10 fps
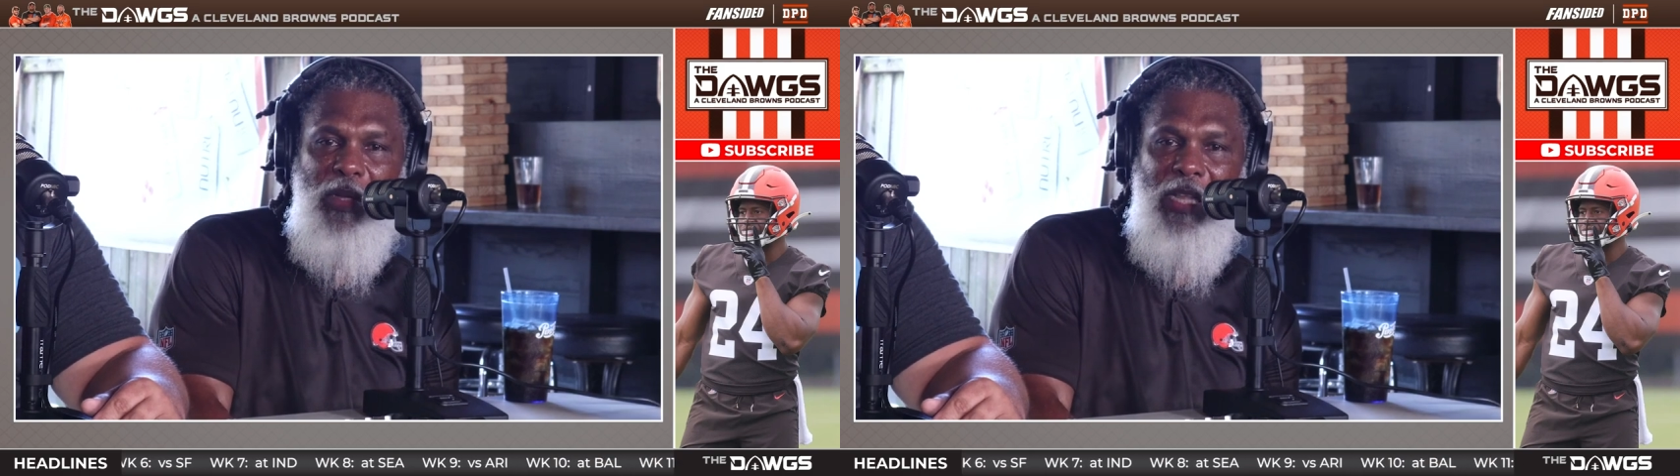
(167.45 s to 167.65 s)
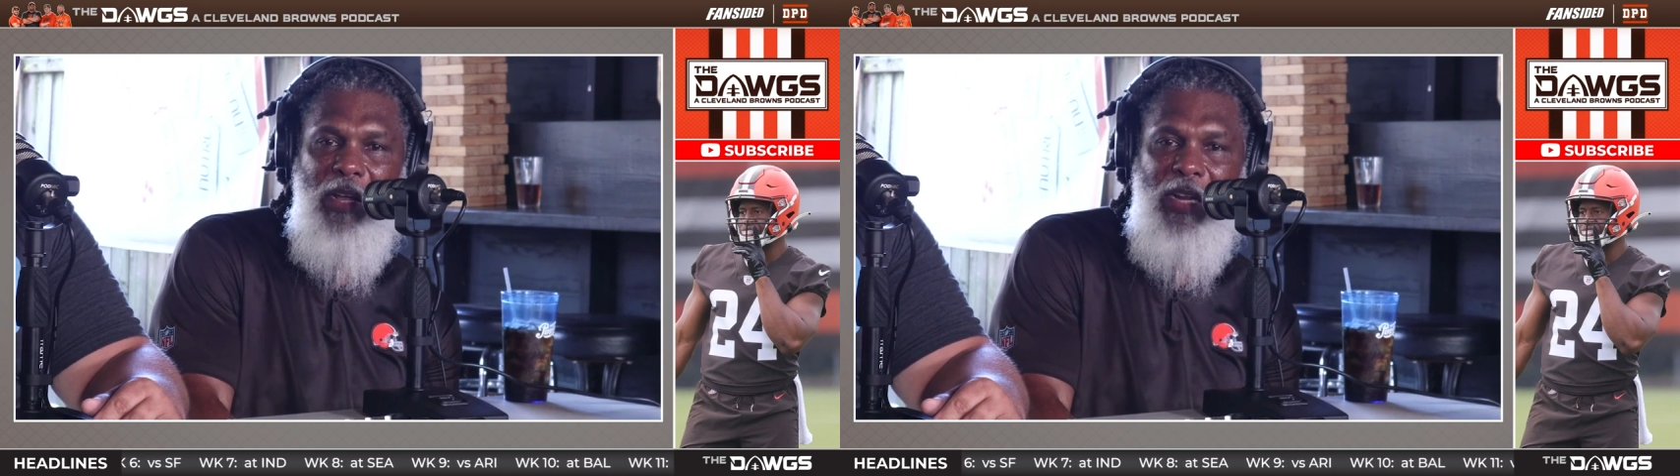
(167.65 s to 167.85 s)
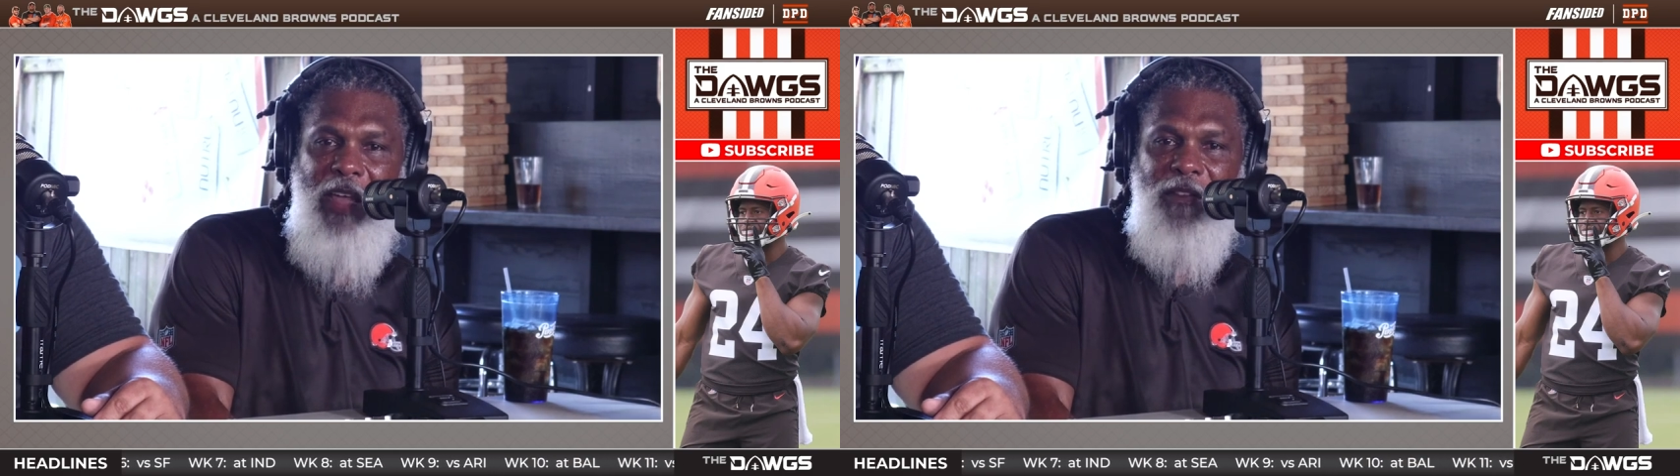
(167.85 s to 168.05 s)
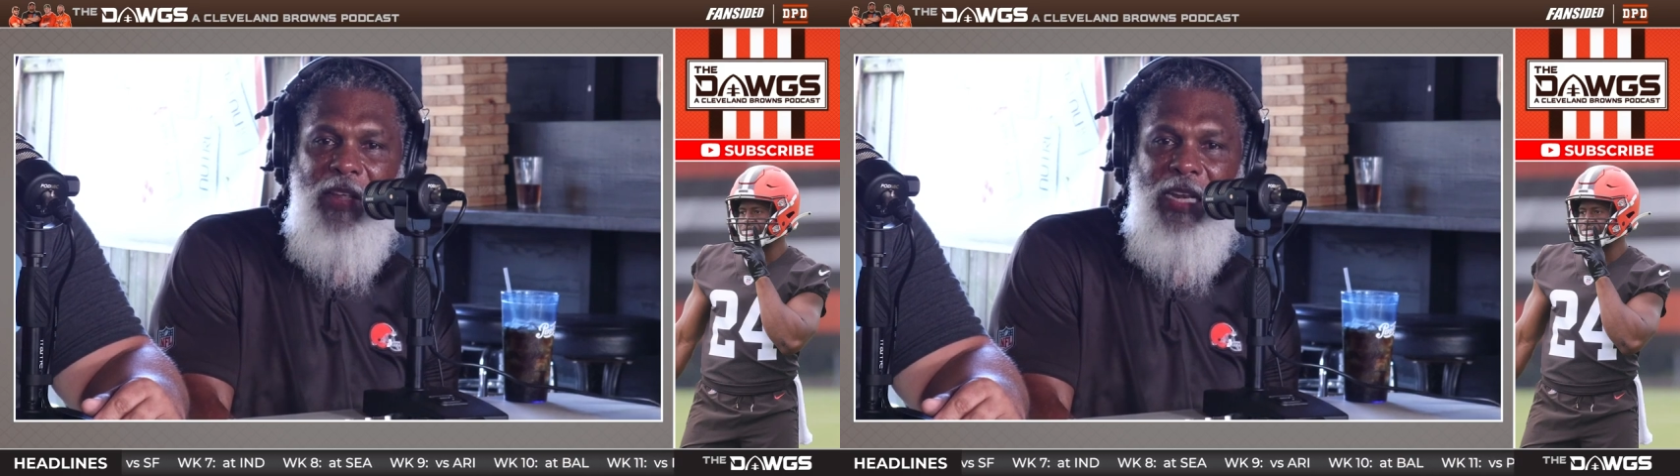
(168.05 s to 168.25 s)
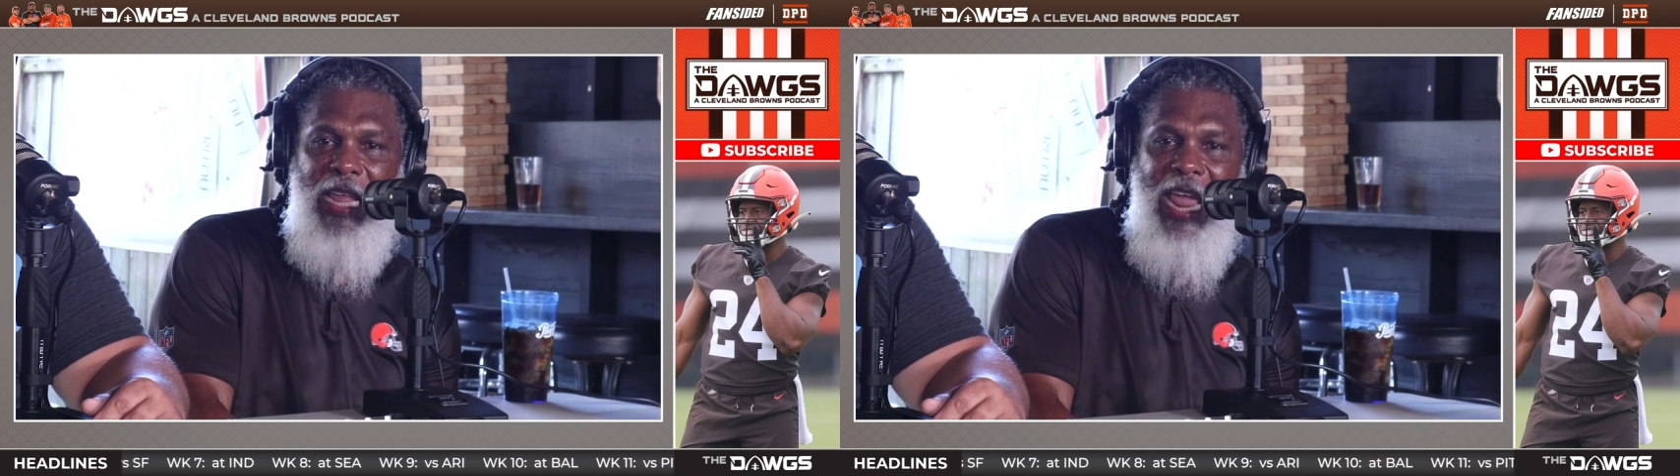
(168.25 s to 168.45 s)
without
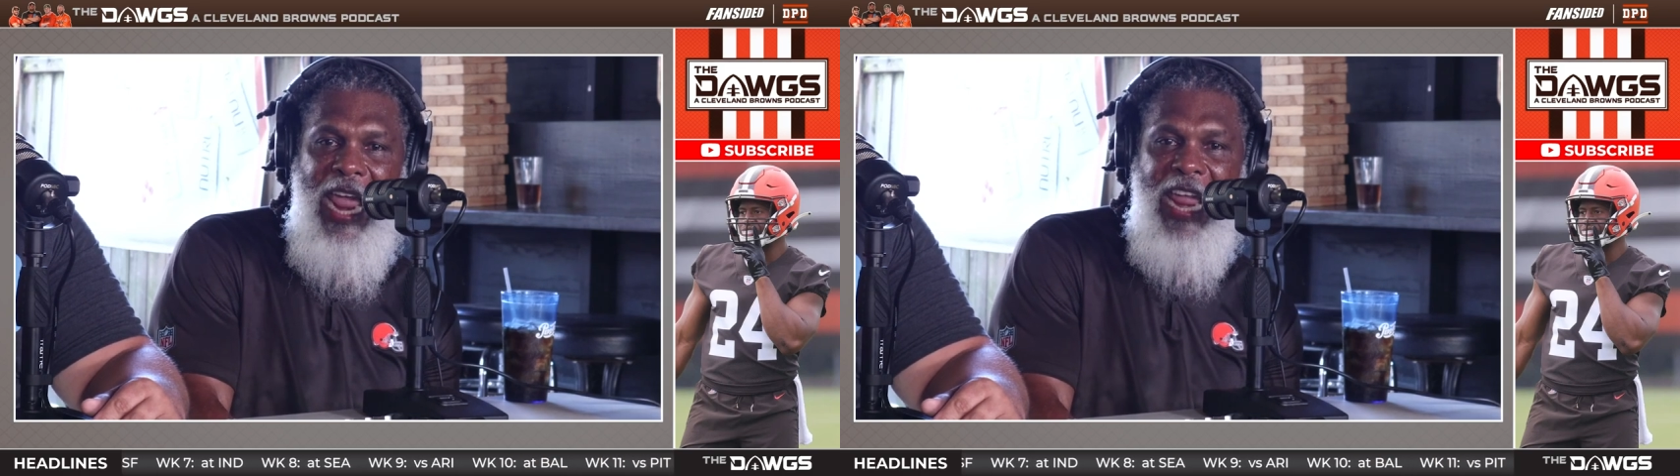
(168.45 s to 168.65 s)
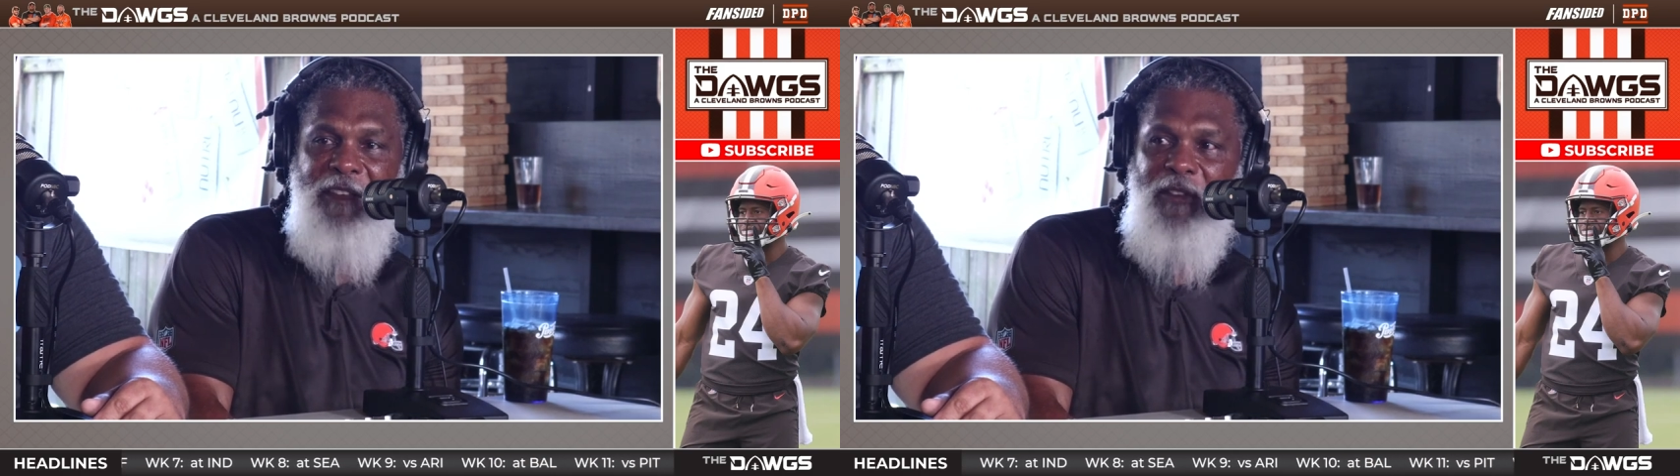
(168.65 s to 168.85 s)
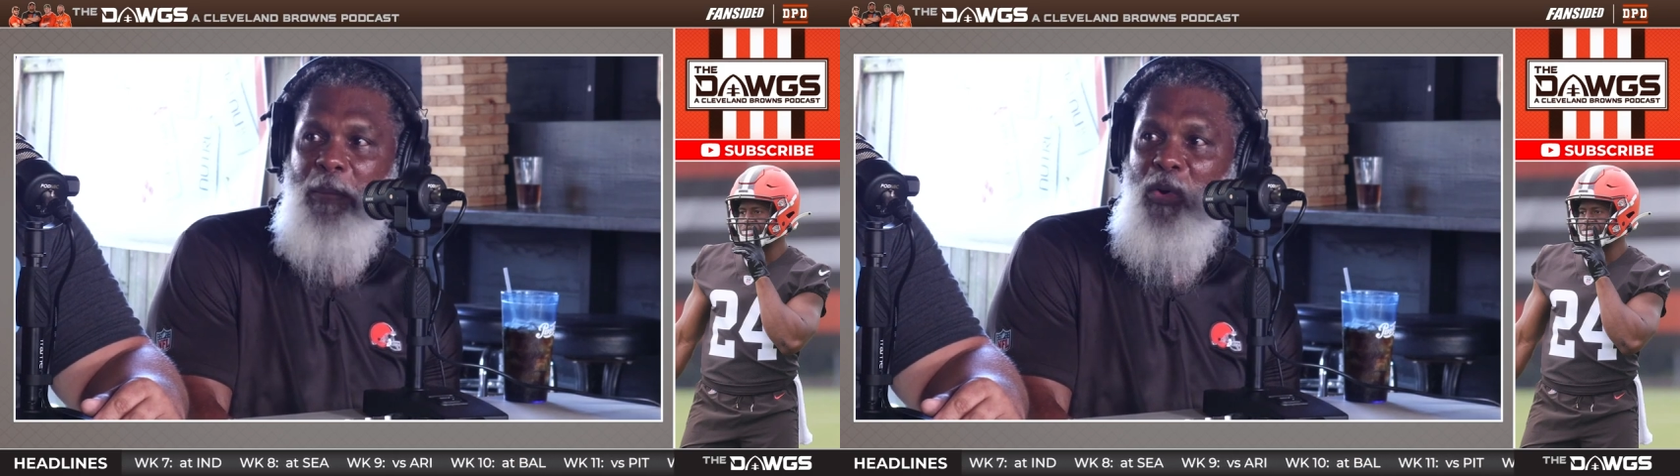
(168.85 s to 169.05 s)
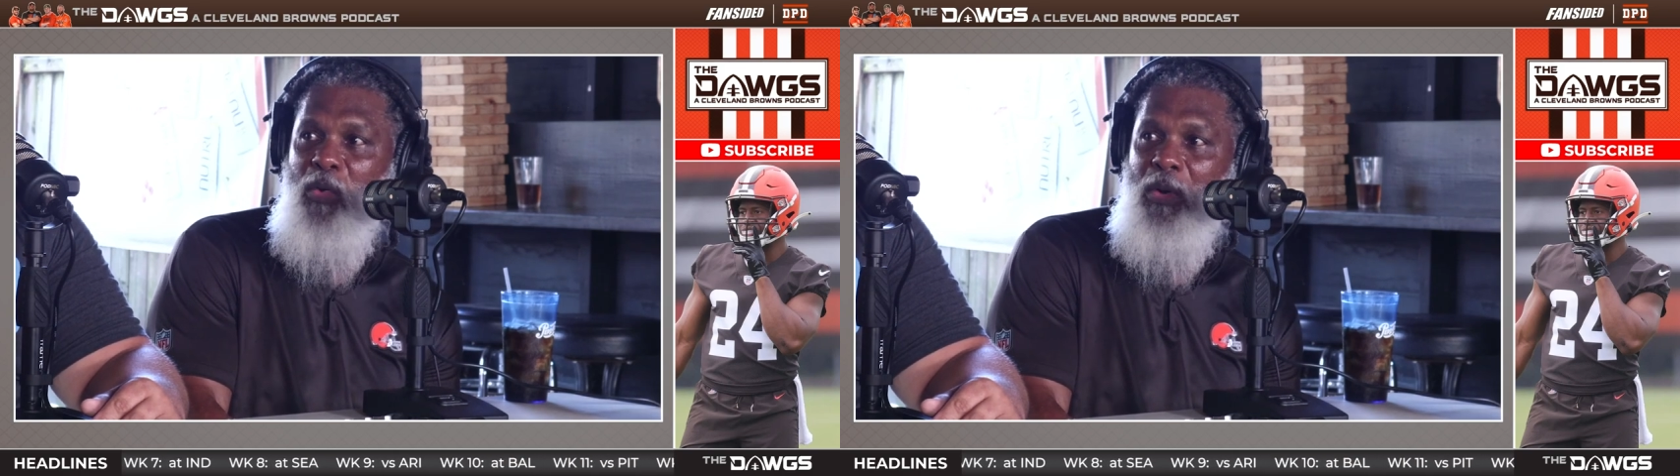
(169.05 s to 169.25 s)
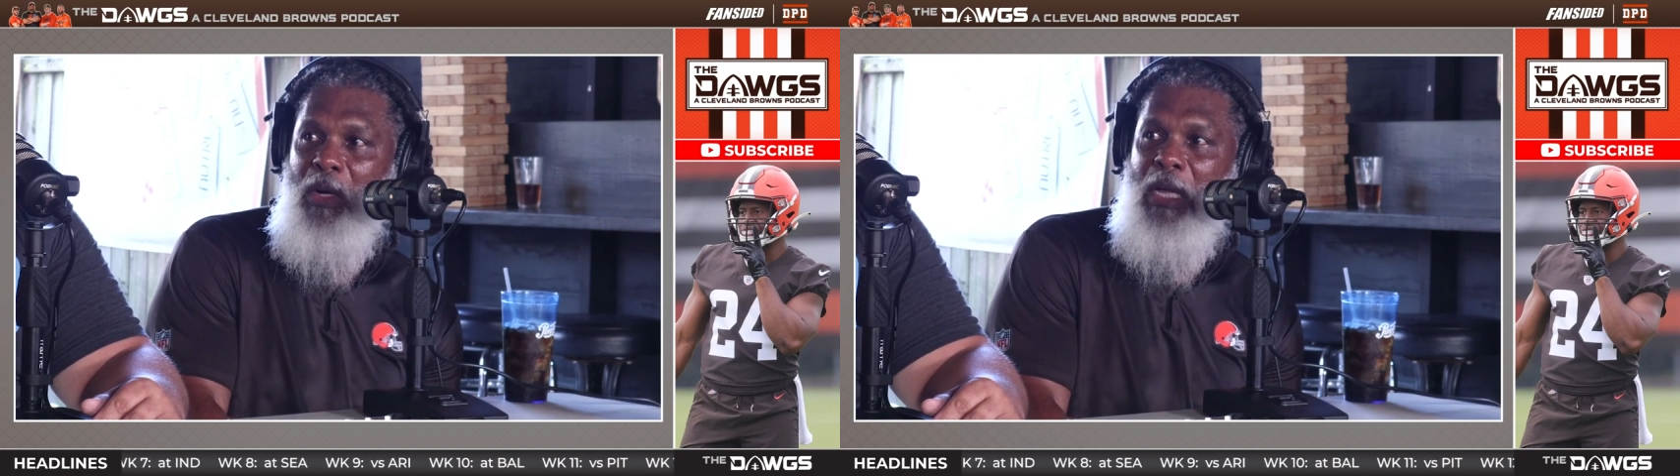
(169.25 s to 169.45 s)
having a fumble